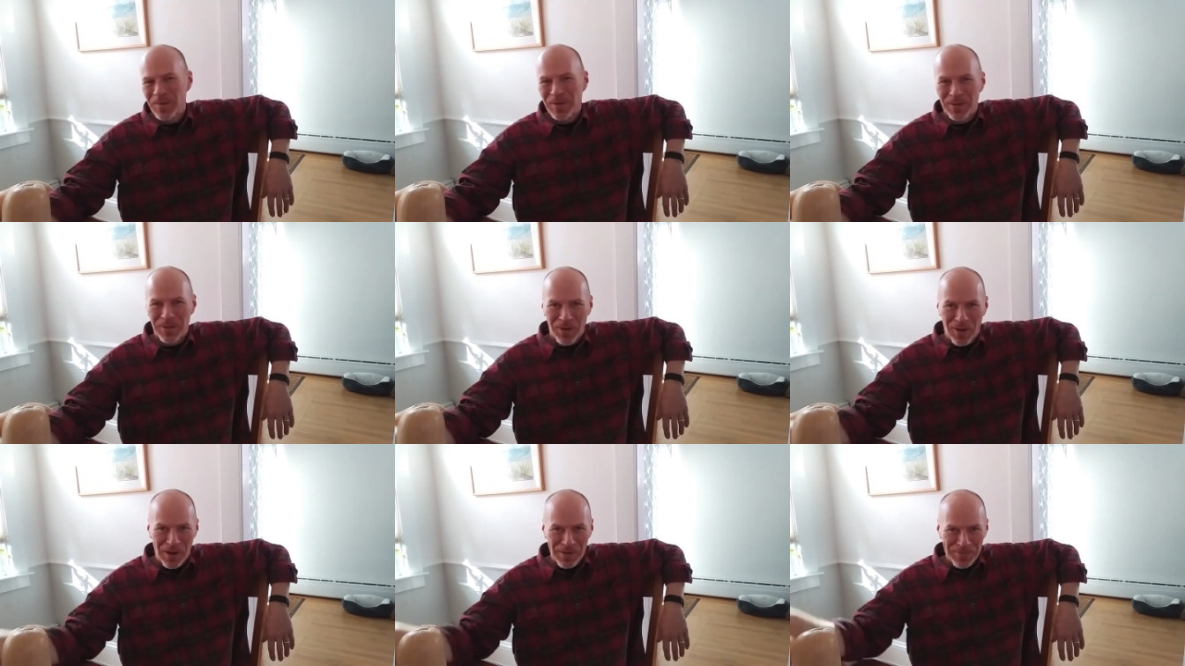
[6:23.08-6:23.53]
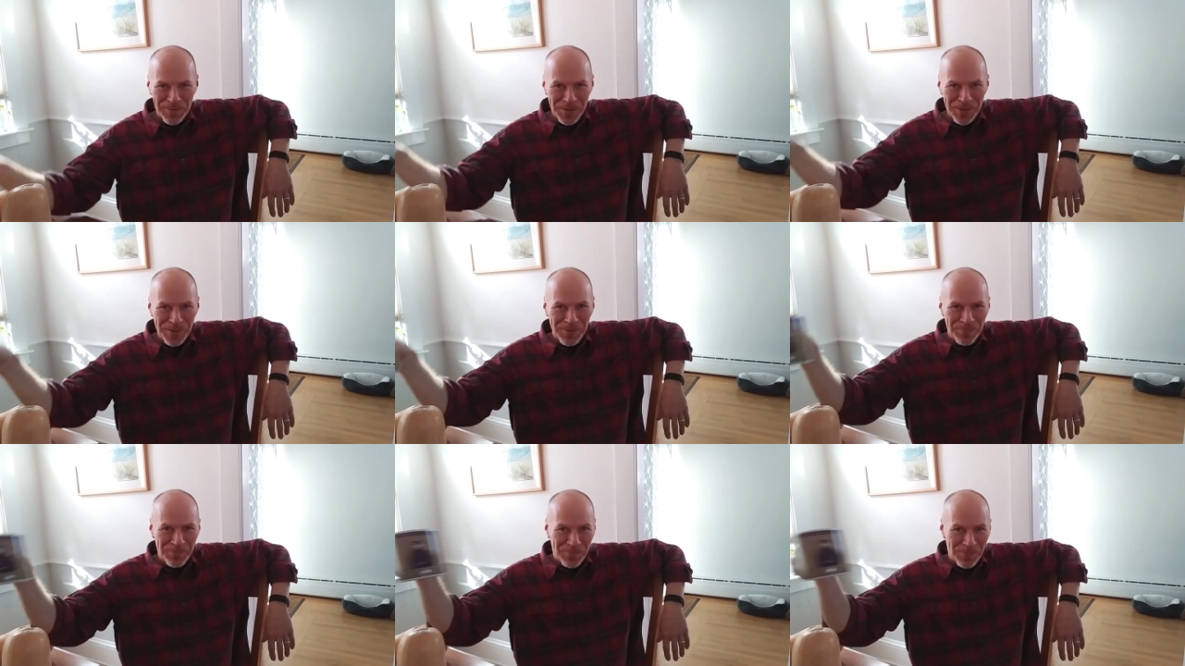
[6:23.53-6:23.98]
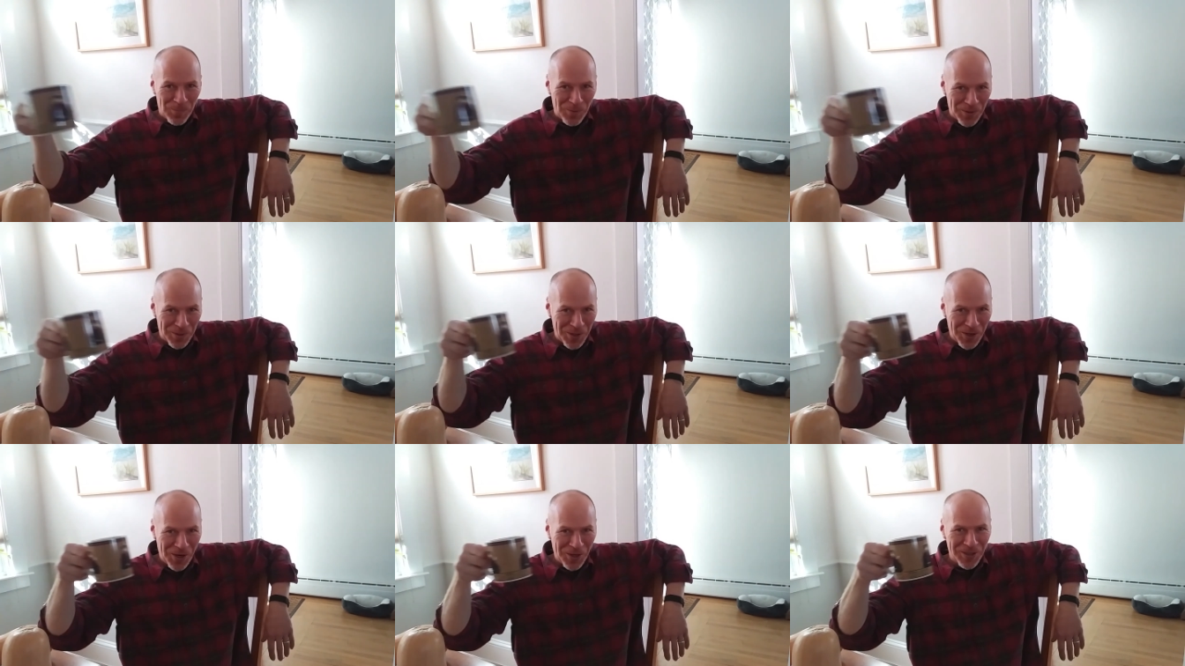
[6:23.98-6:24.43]
Coffee with
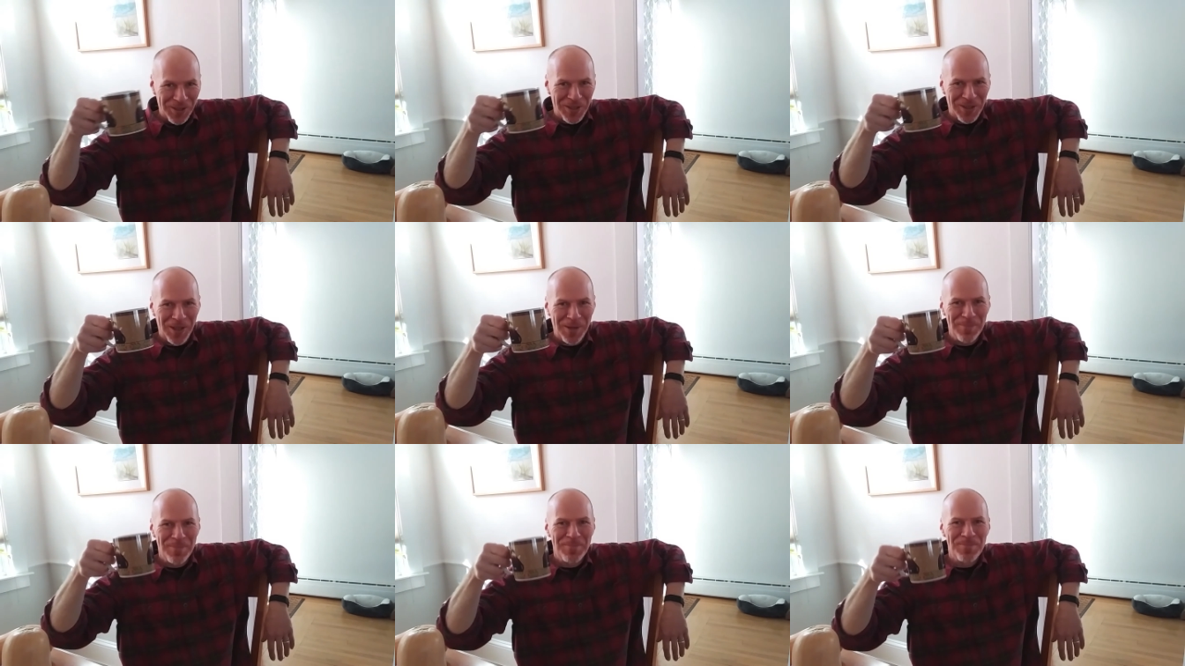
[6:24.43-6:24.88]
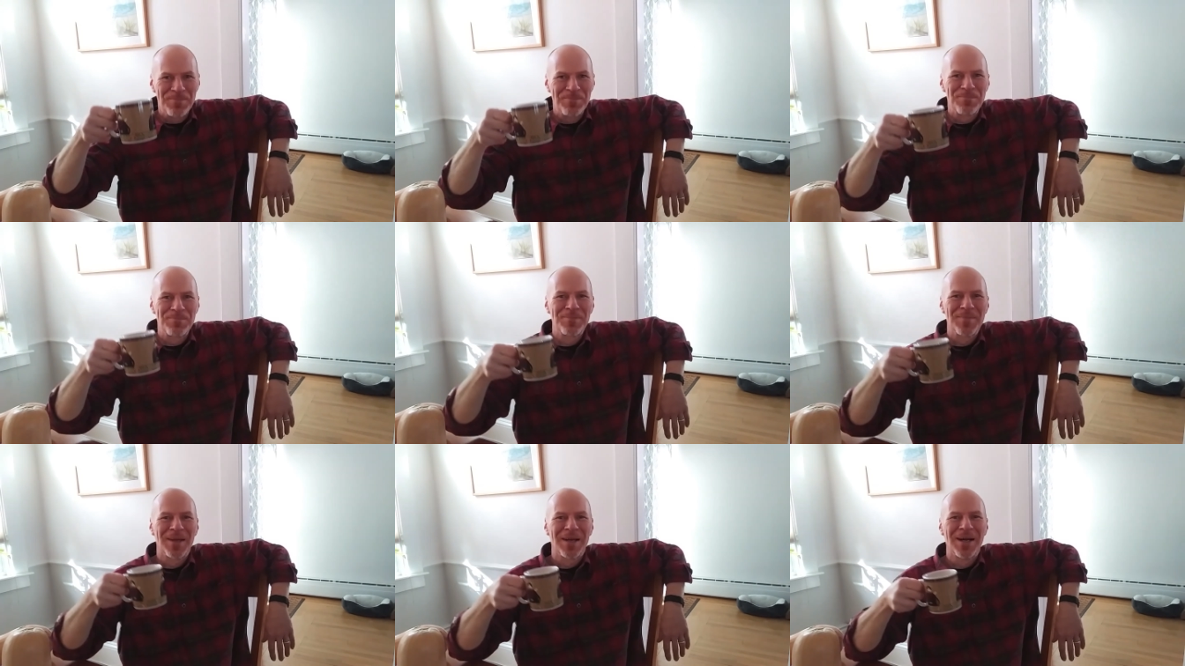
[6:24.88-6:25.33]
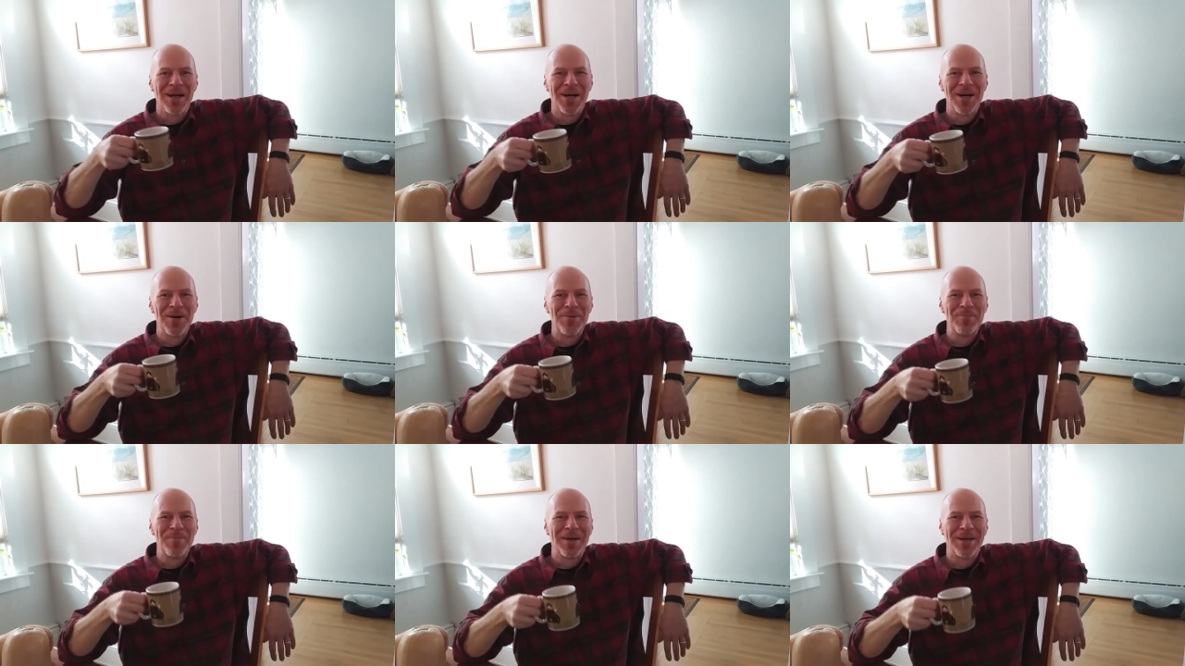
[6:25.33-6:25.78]
the Garden Club.
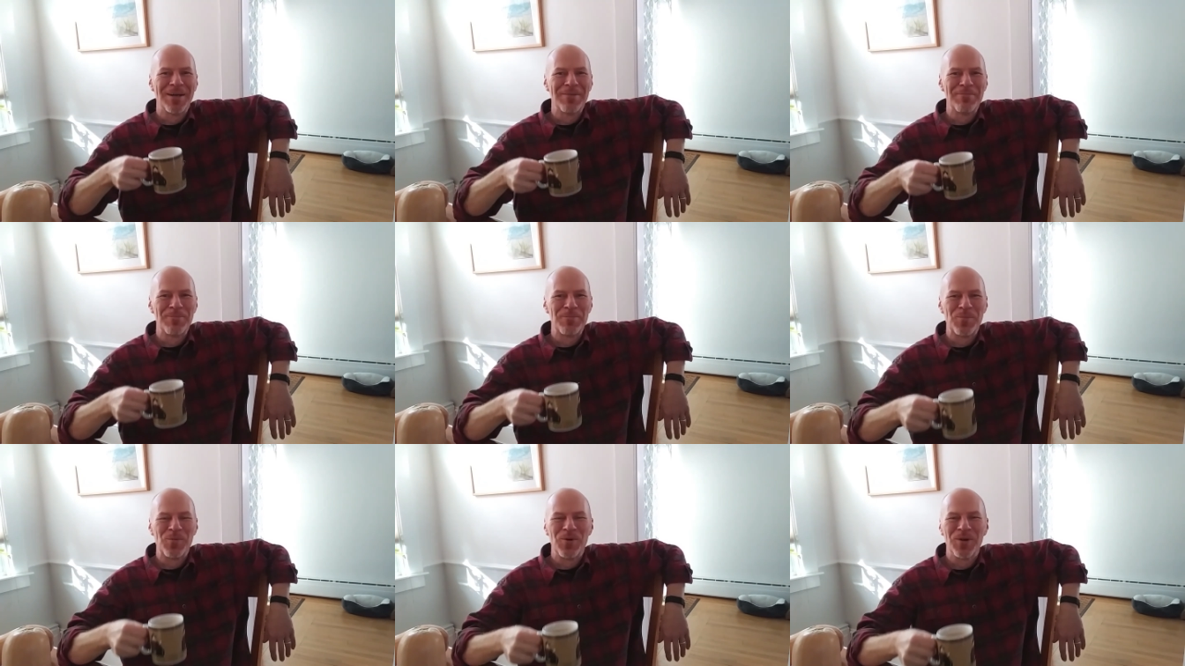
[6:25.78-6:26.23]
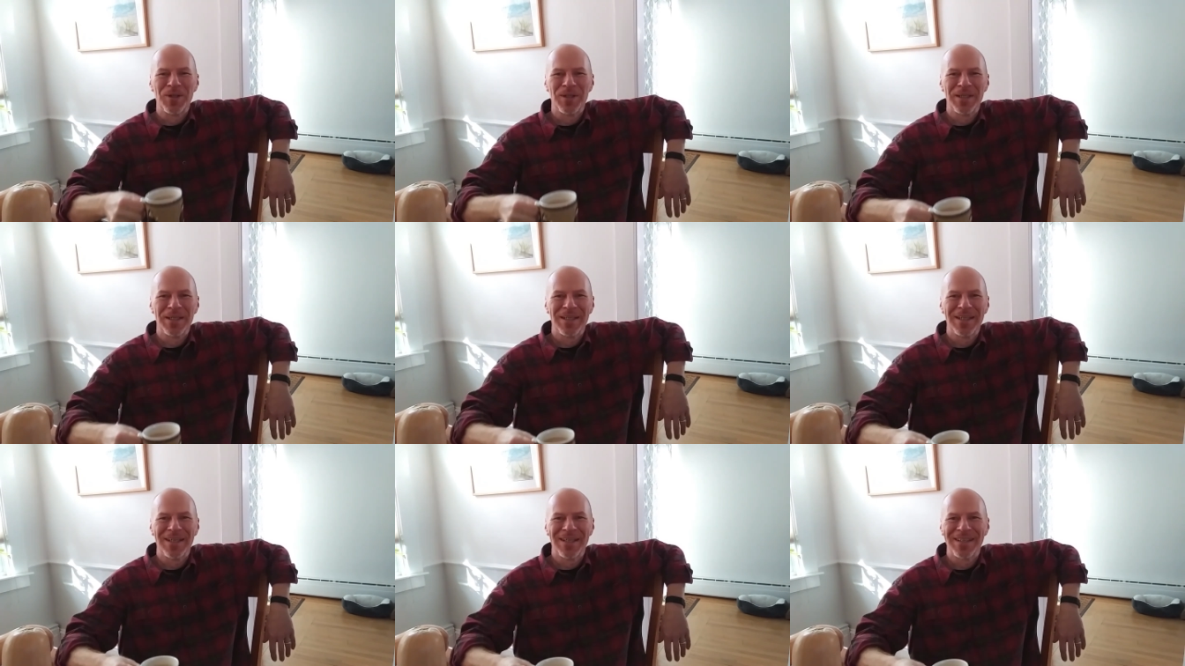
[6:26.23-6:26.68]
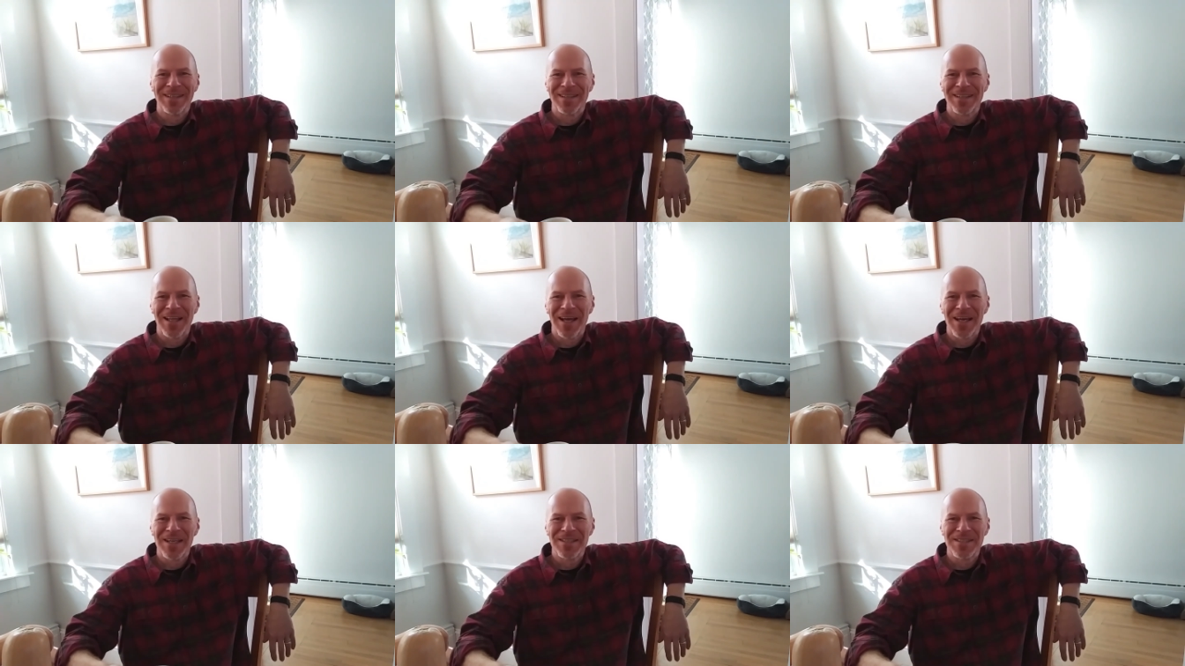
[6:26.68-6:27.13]
I'm really
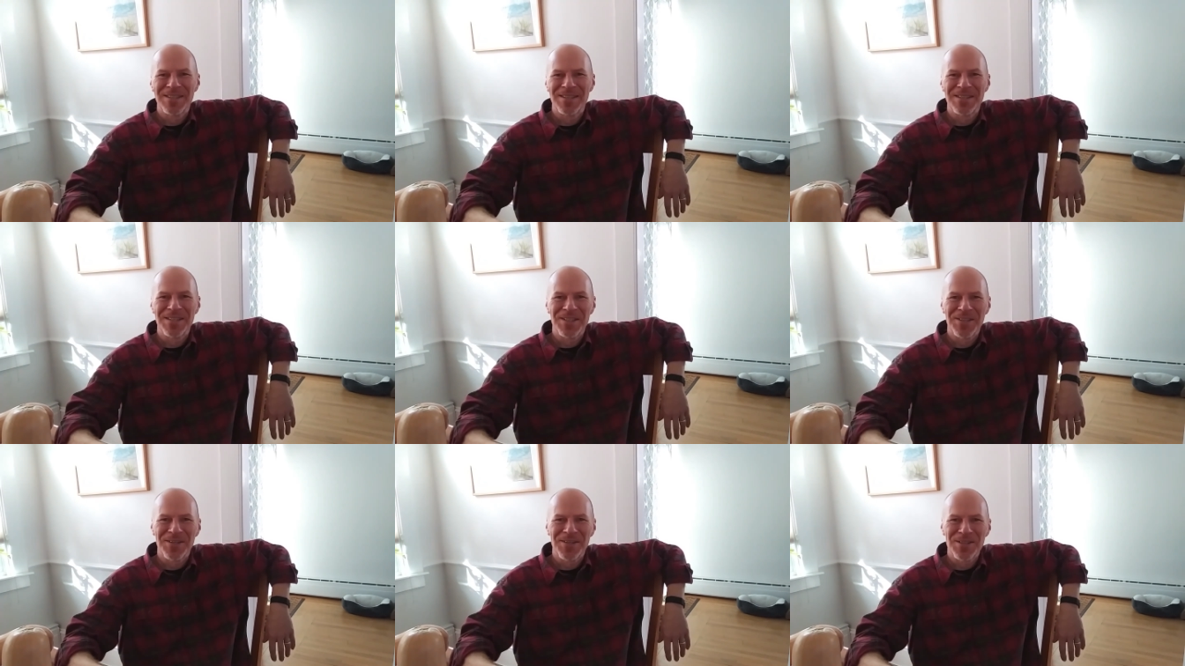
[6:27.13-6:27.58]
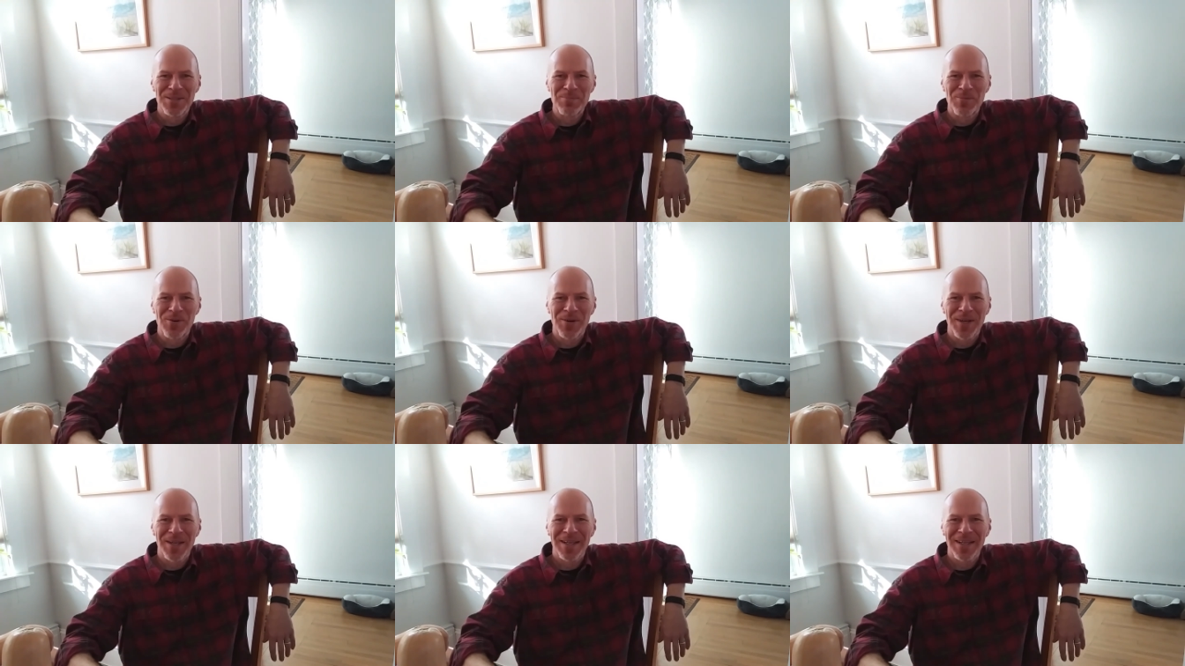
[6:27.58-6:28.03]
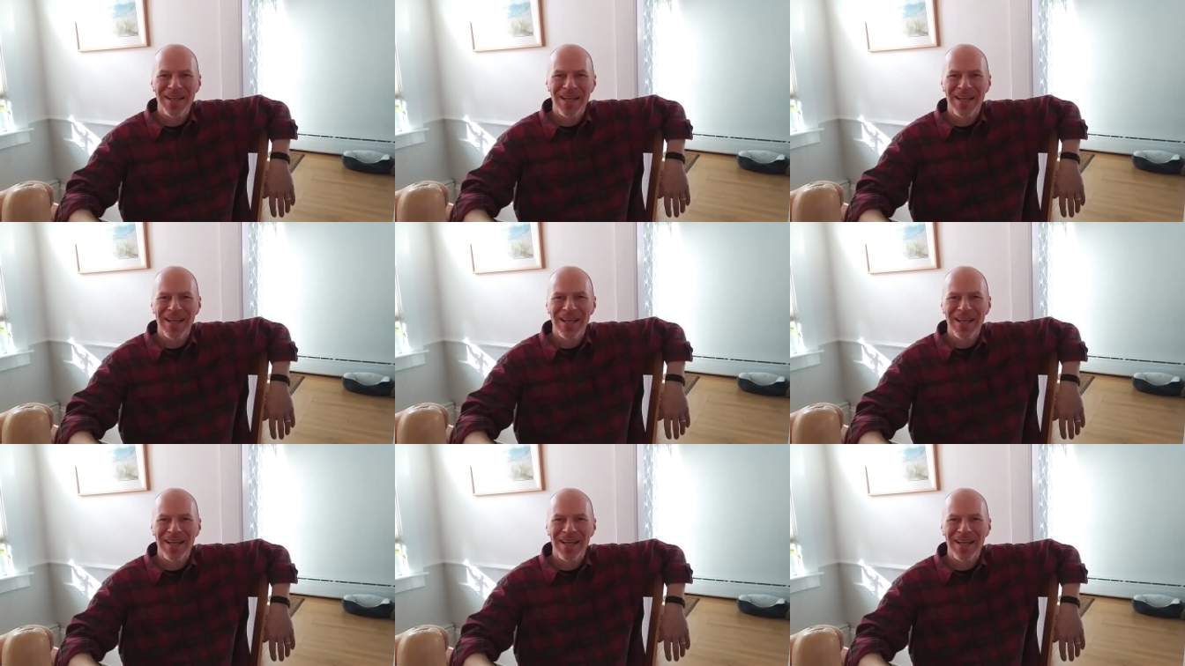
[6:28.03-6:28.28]
glad to see you this morning,